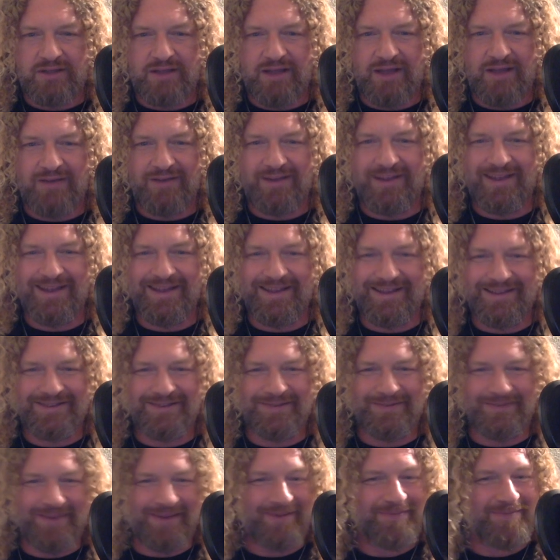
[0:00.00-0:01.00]
I have to
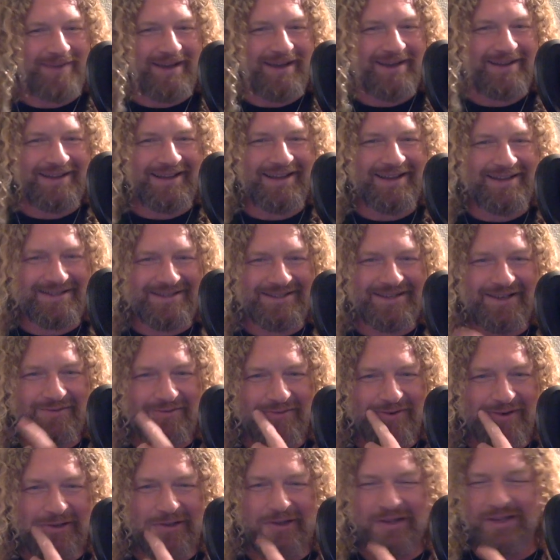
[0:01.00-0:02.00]
do my podcast
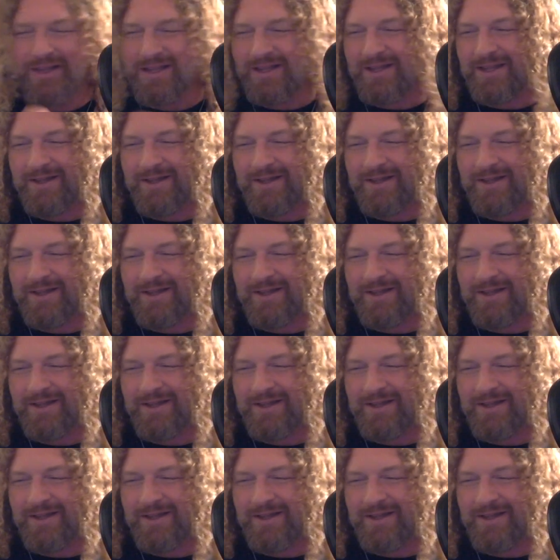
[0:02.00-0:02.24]
stuff early.